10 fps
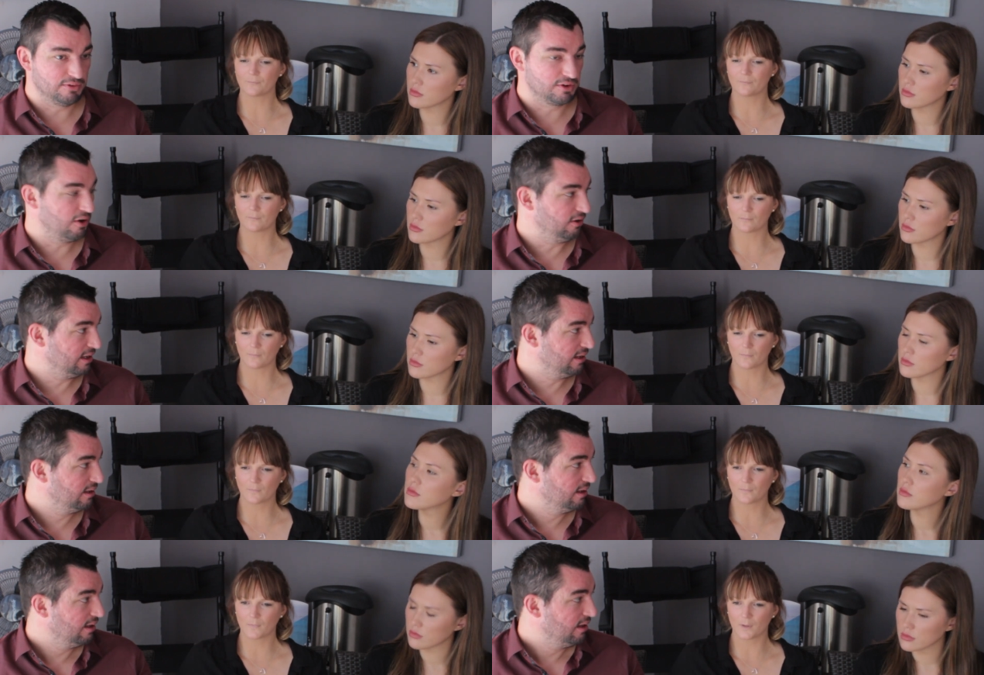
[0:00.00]
Speaker 1: with a colleague
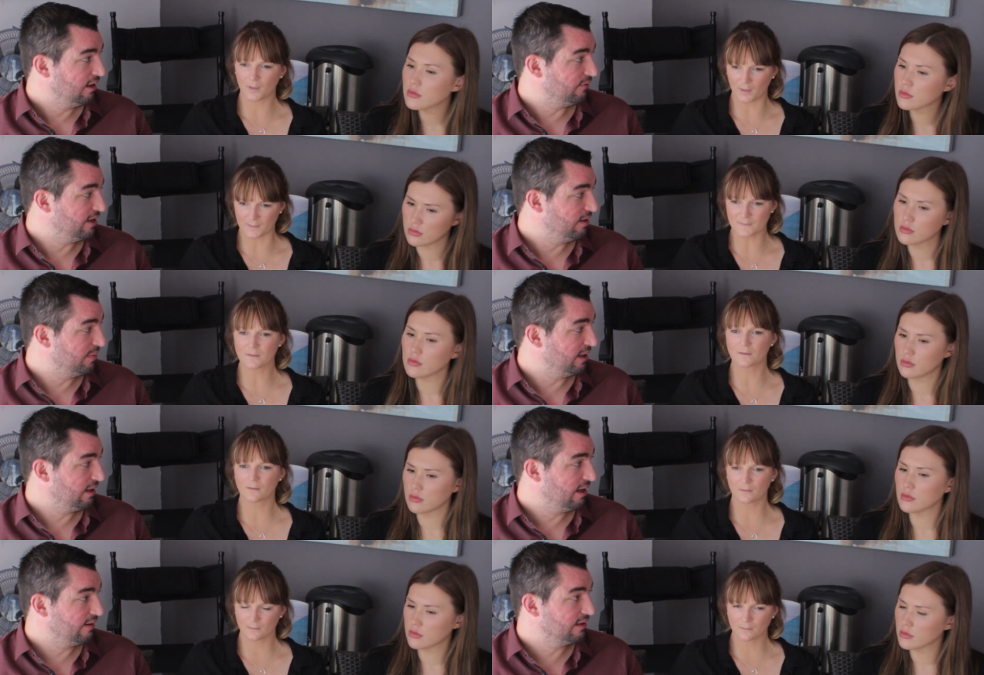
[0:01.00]
if yes. need be,
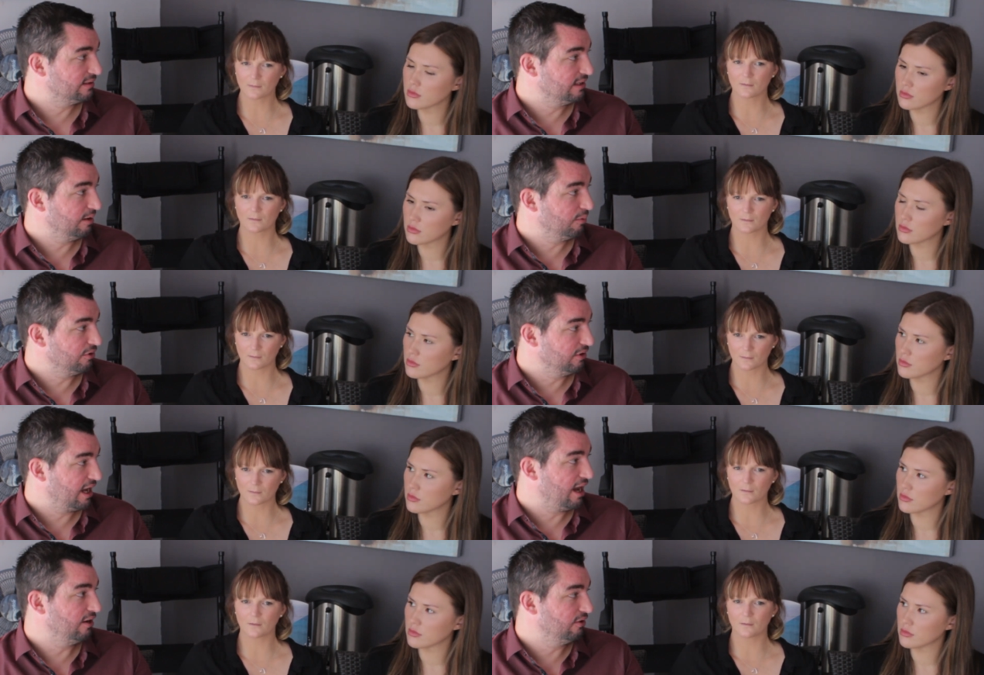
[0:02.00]
and then just seeing what you
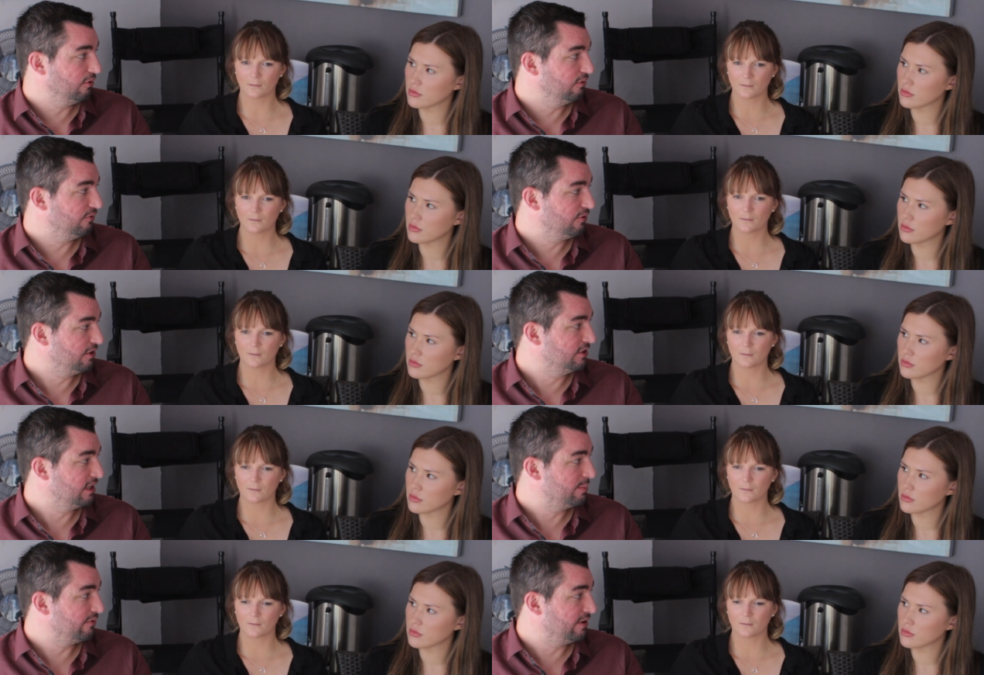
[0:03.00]
can do in the future
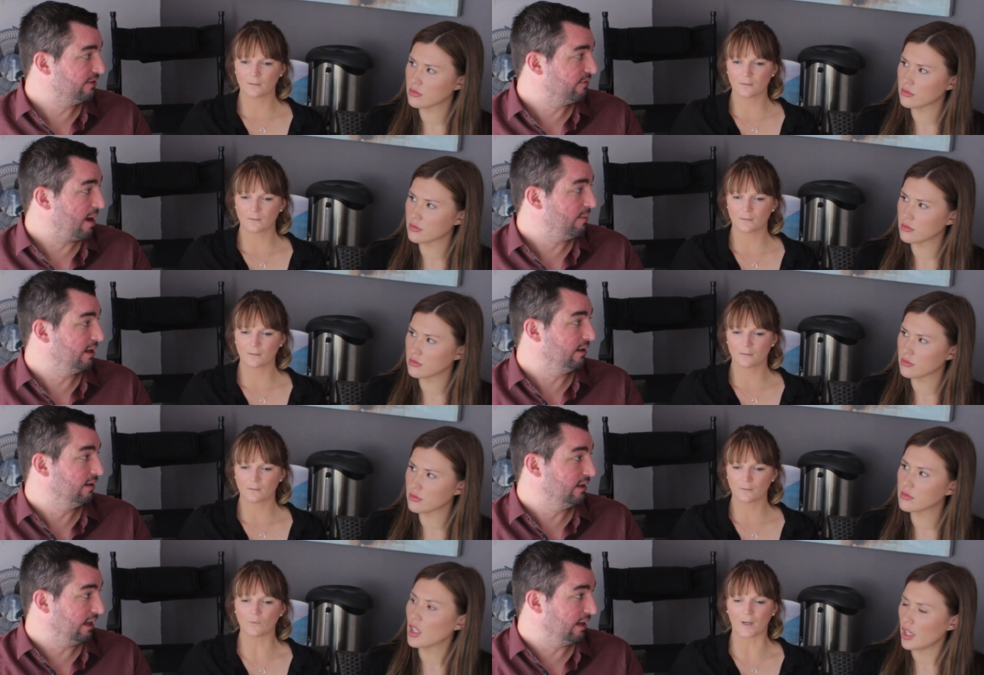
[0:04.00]
to prevent it from happening
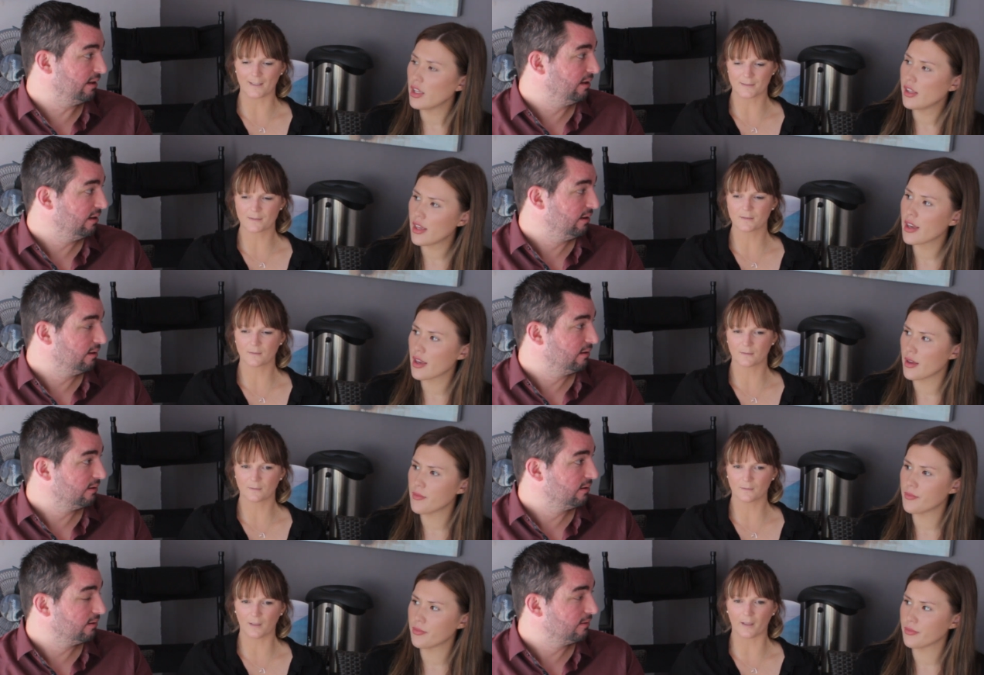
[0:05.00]
again. Right. Yeah.
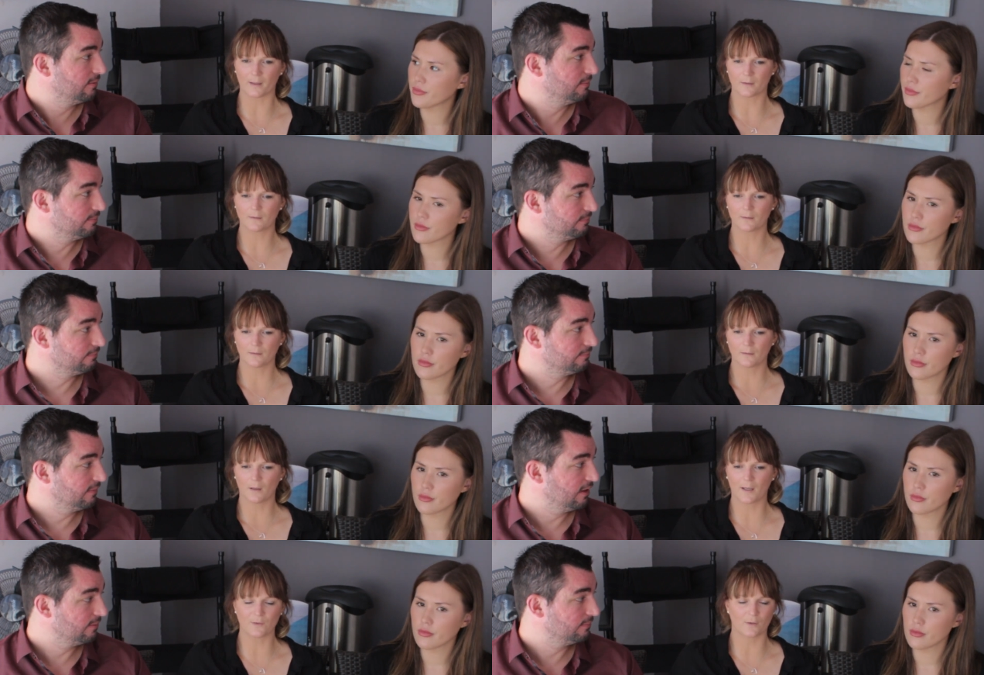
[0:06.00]
Speaker 2: Yeah.
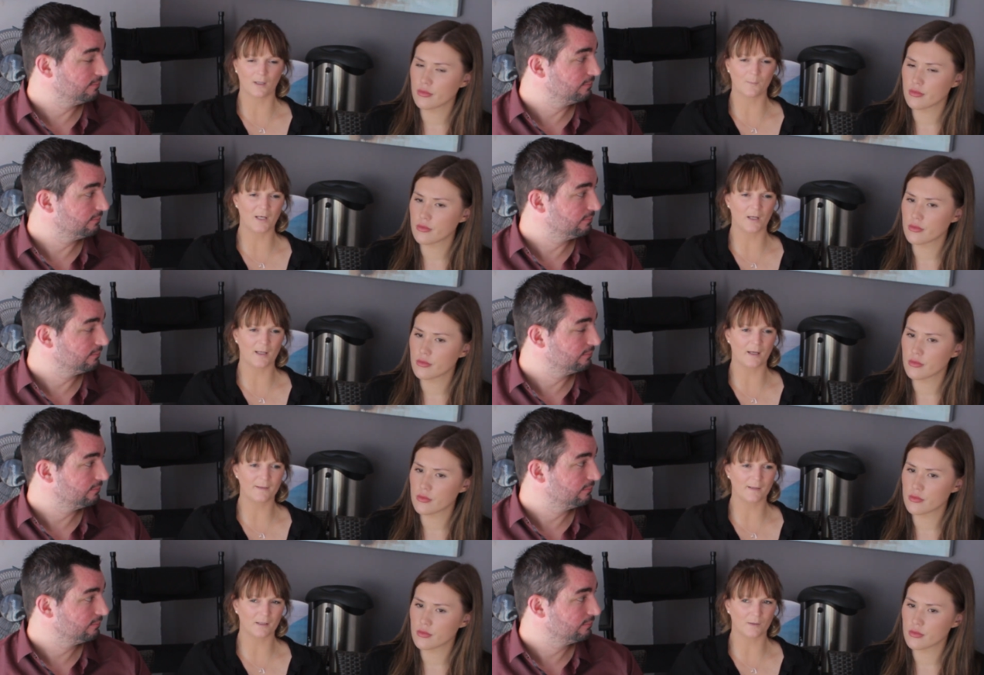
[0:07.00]
I agree. I mean, I, I
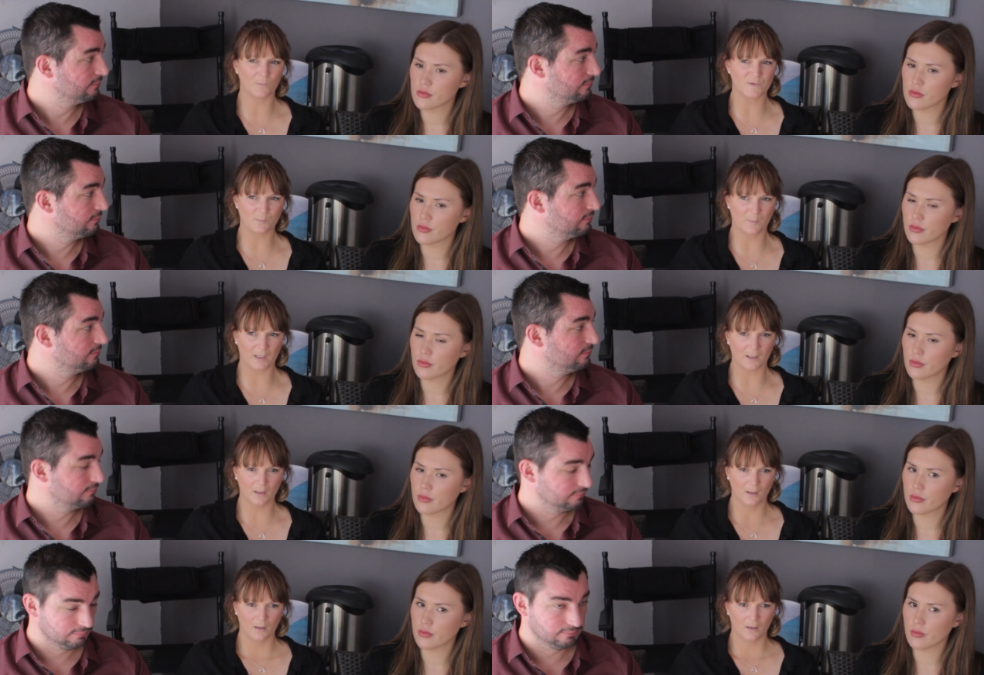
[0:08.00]
think it was a big,
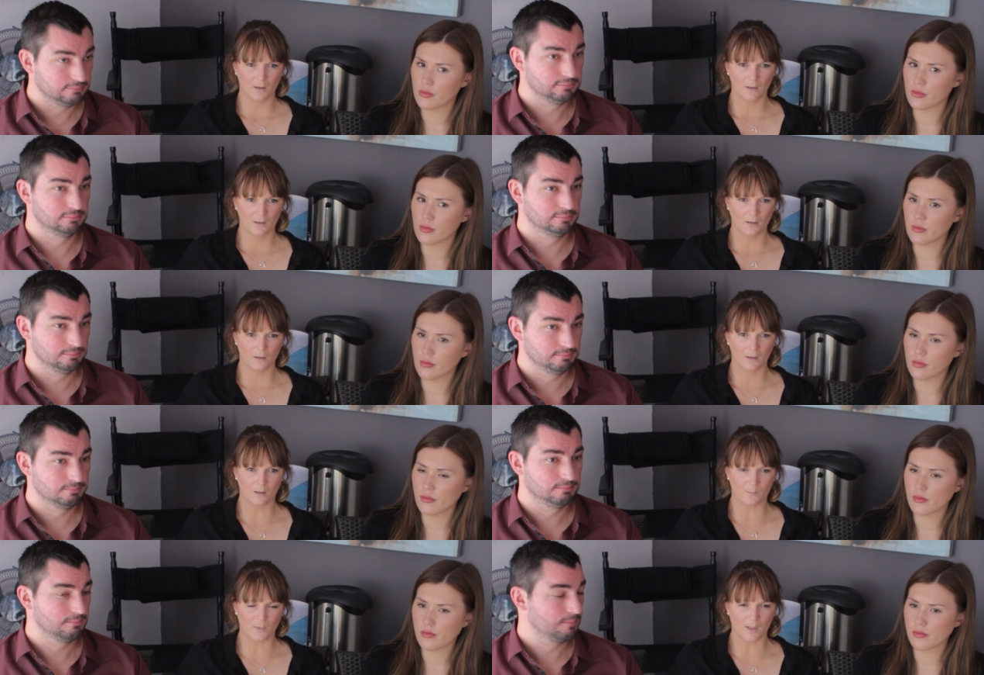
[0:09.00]

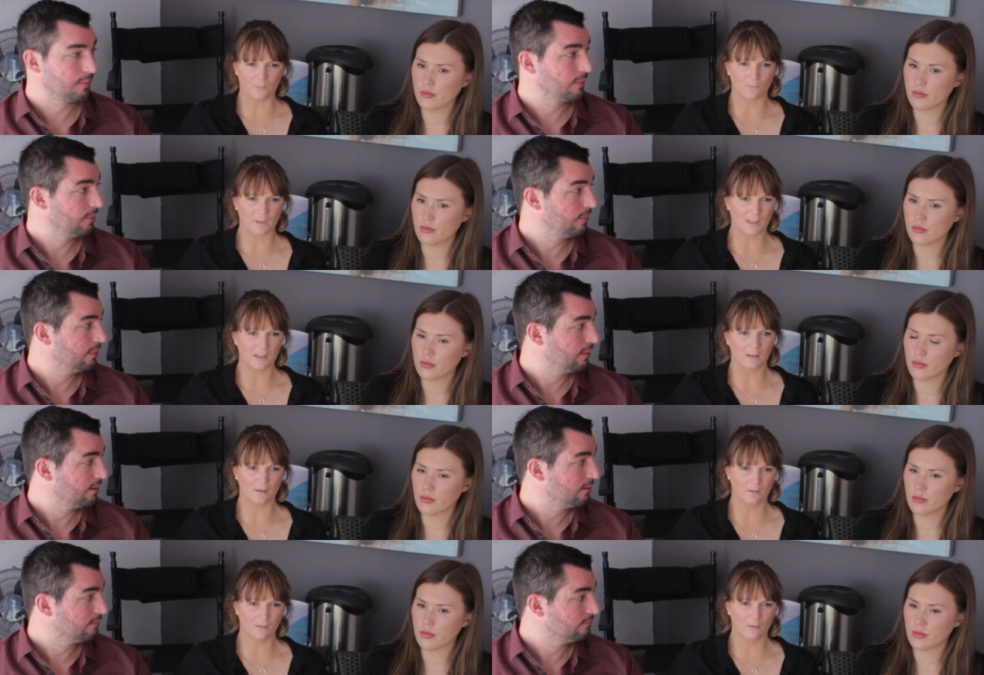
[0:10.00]
a, a
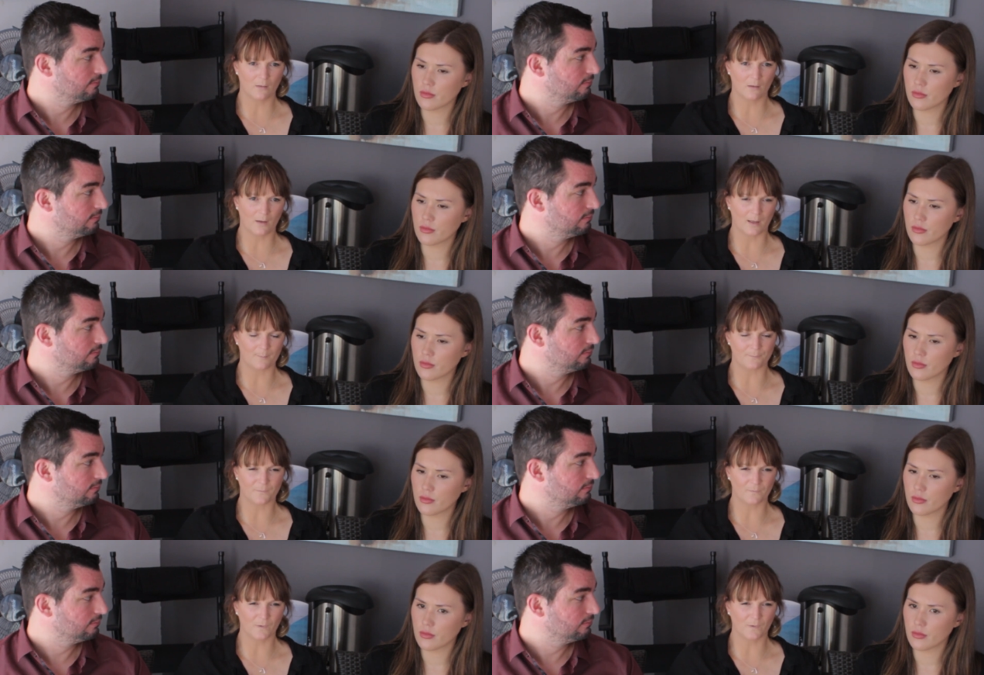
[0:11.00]
really um,